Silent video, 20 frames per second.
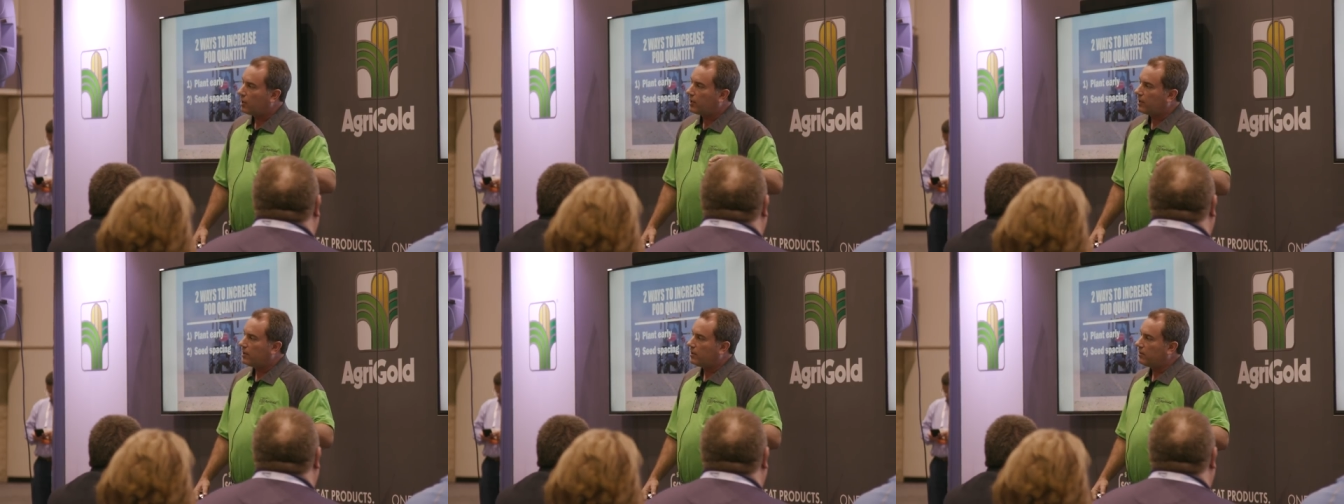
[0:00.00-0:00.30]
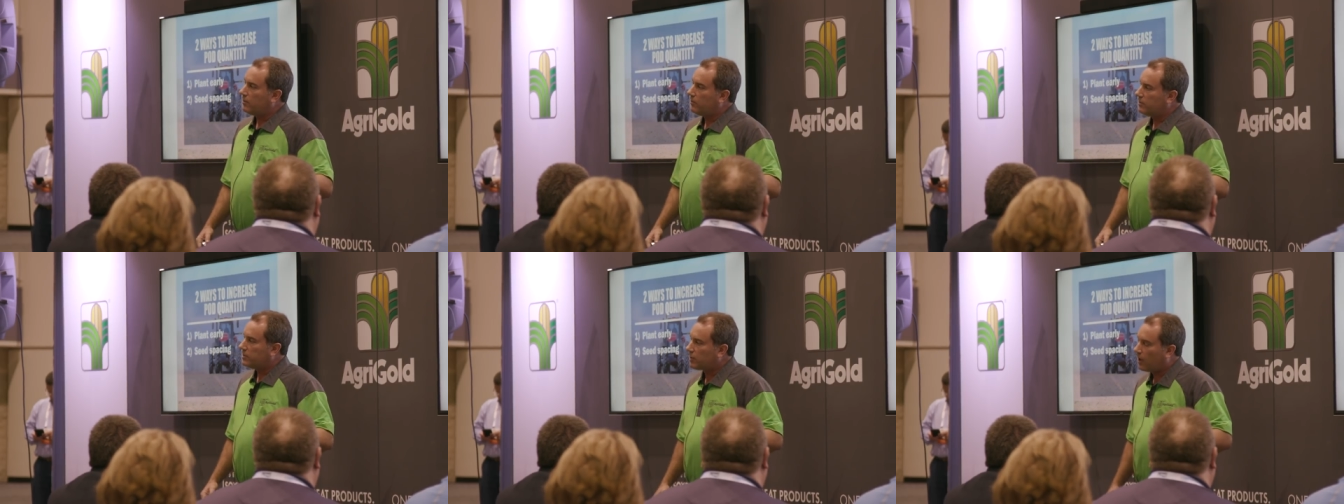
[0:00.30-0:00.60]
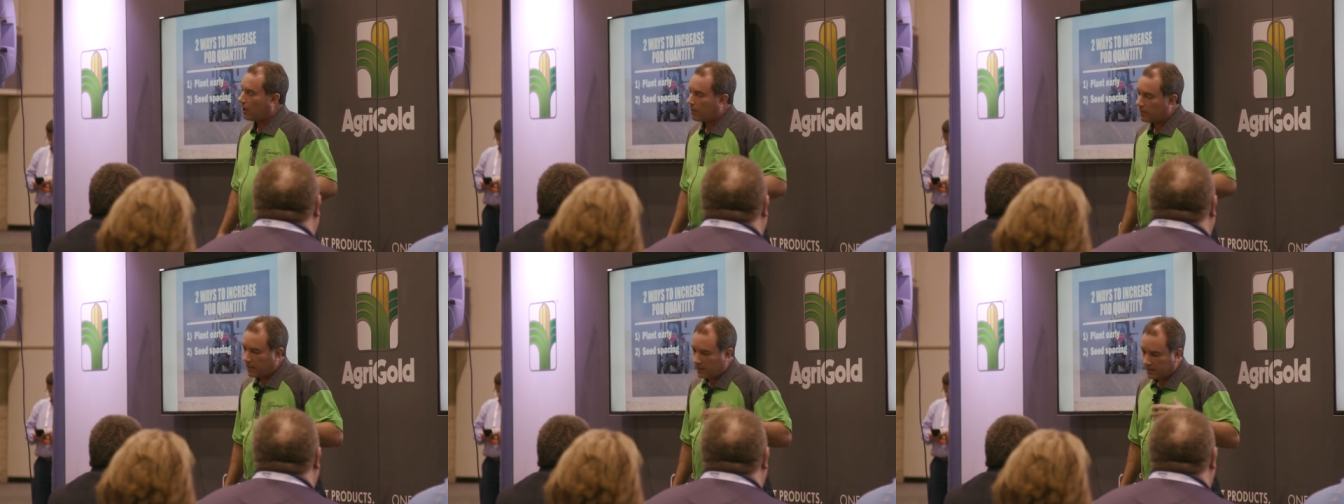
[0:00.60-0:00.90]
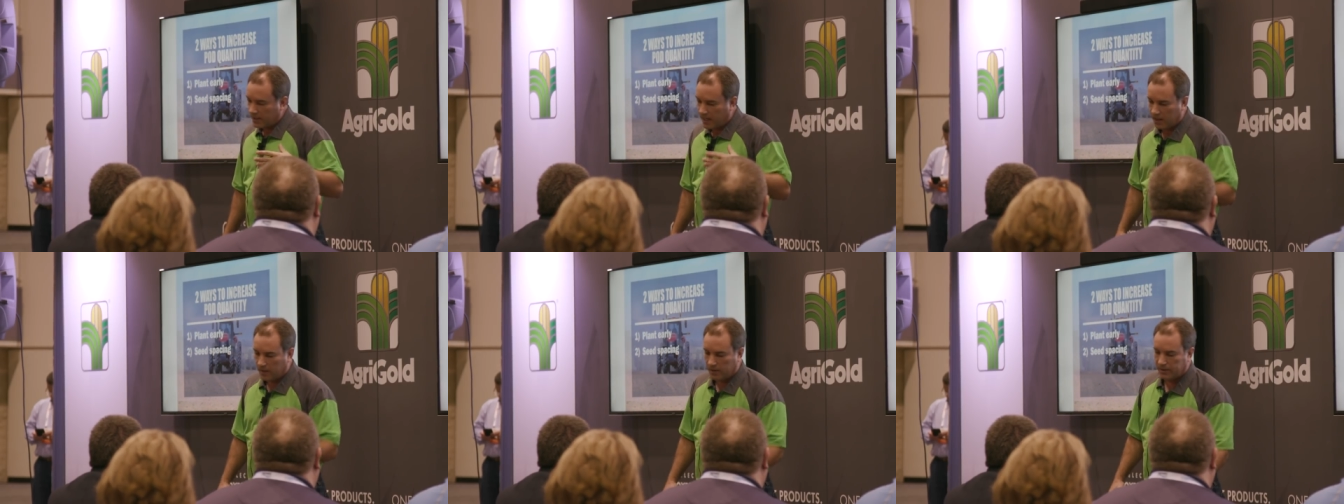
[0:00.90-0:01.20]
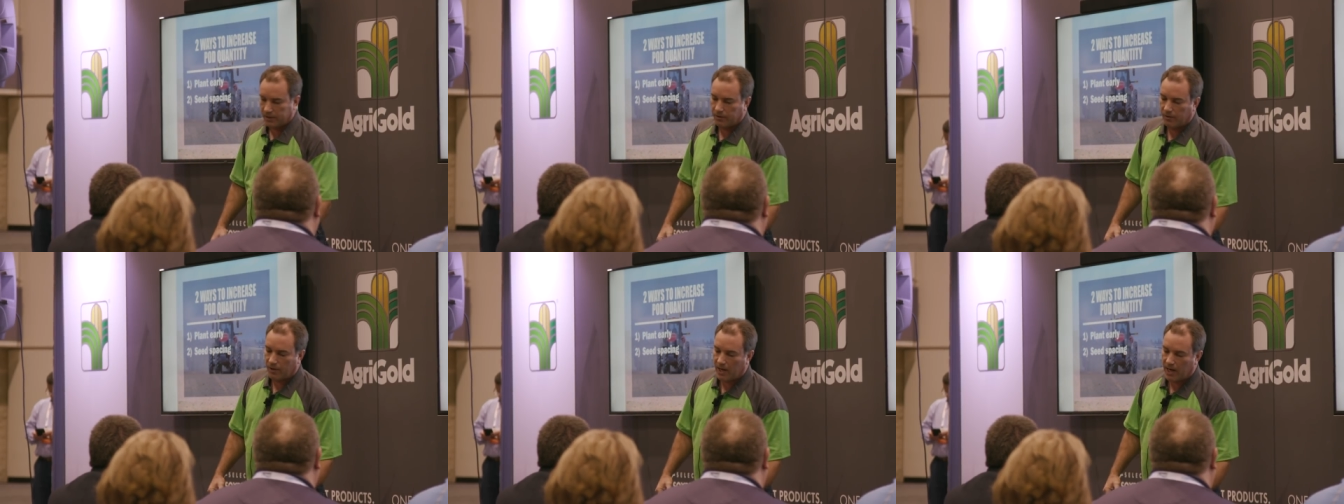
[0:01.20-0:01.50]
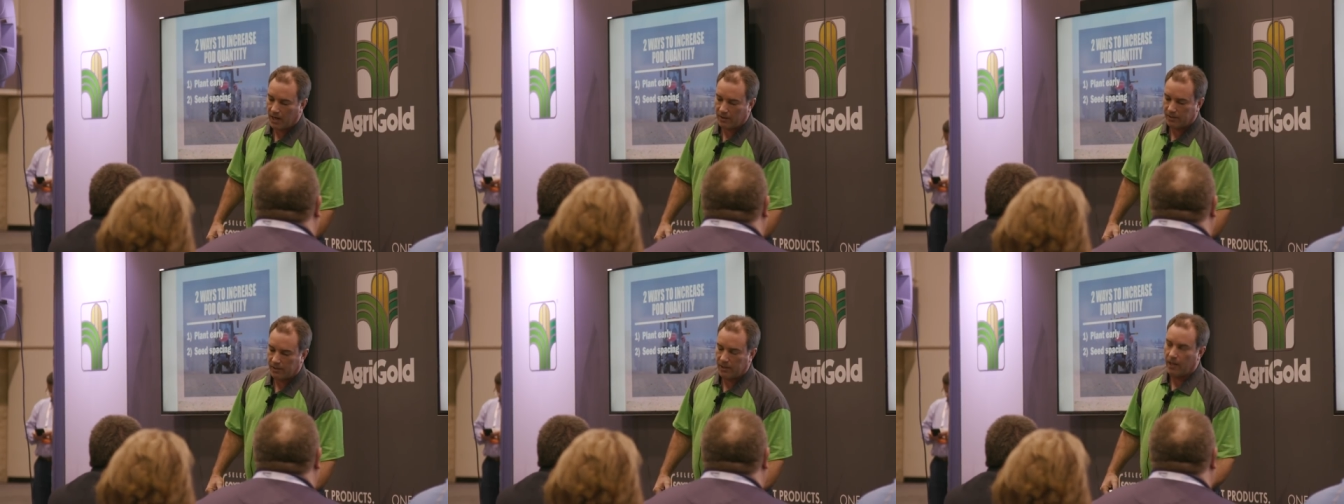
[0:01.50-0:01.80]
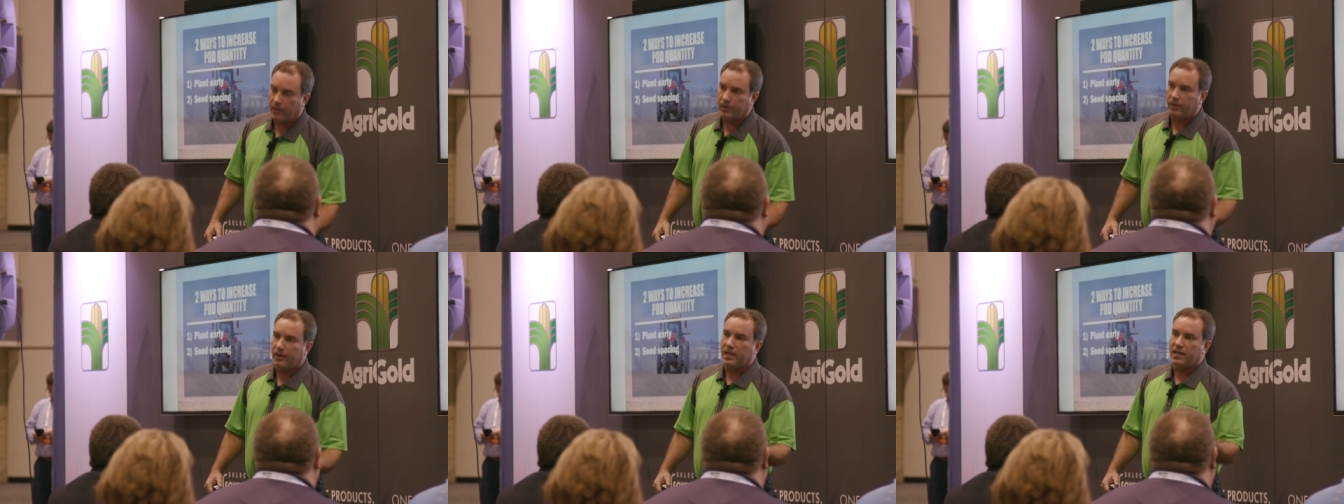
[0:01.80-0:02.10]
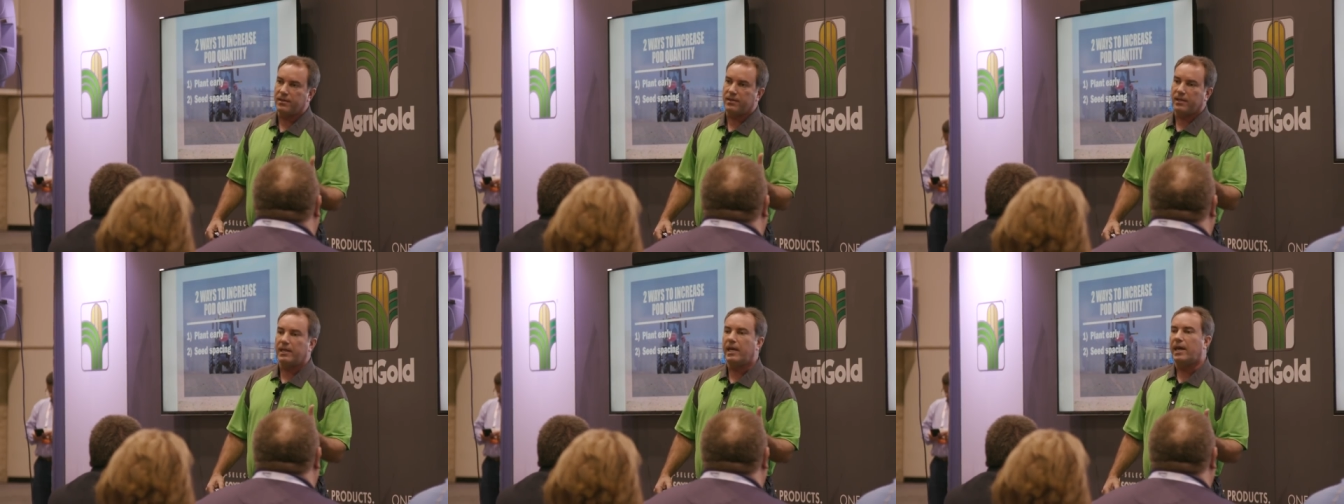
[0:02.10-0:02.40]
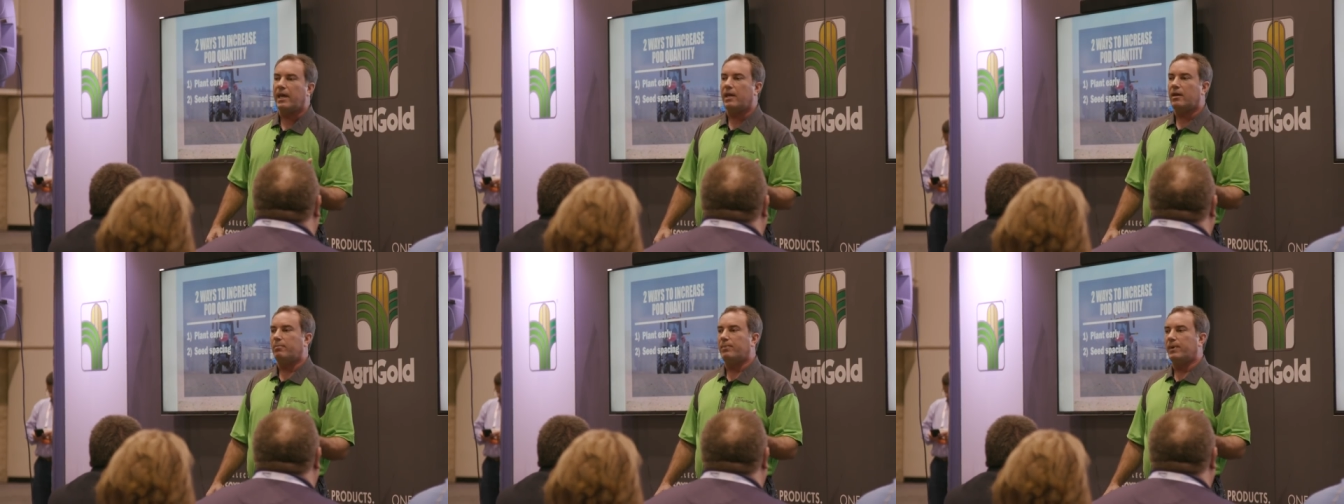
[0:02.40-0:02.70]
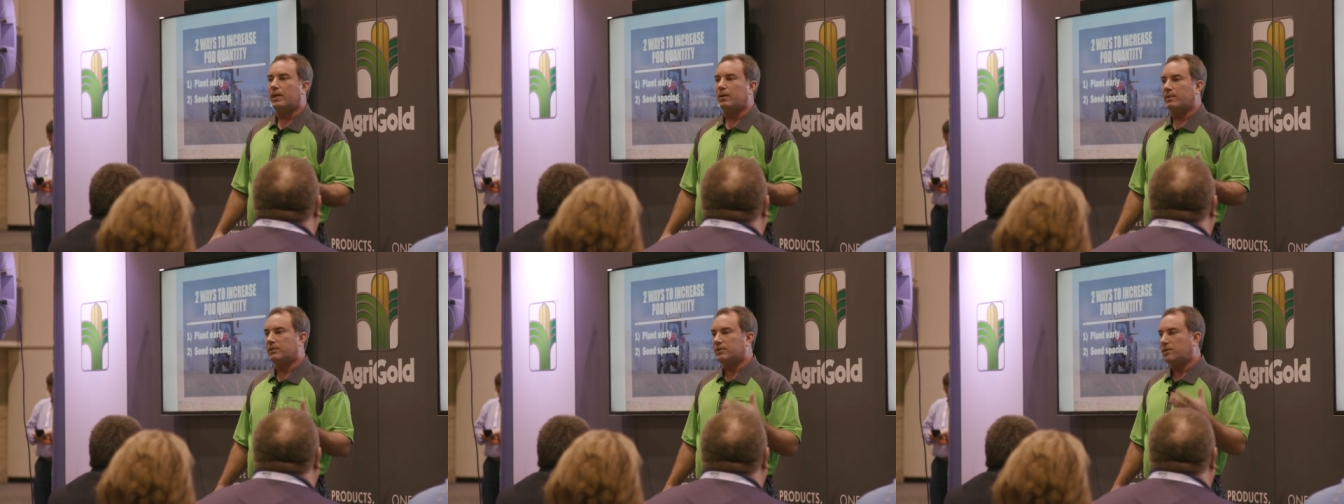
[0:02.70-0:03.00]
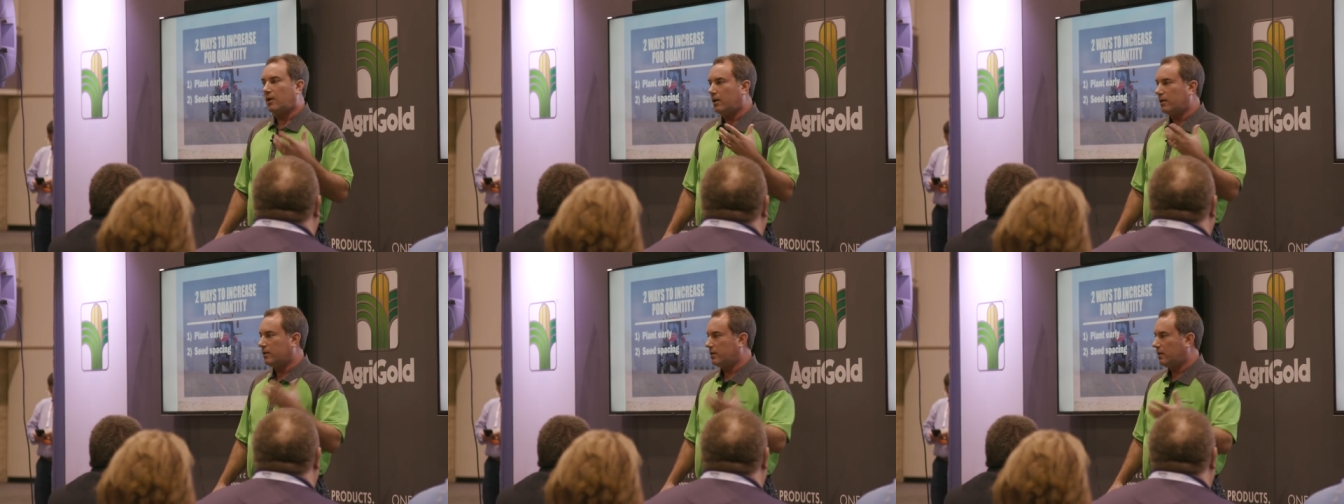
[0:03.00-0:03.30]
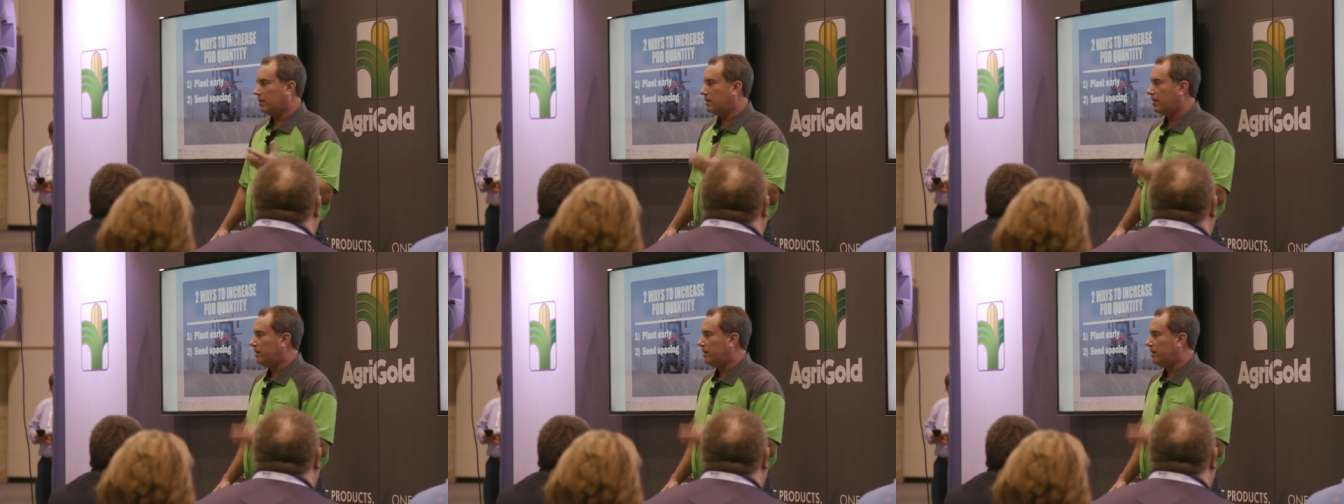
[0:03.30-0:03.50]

getting down on the ground and underneath the canopy, and we started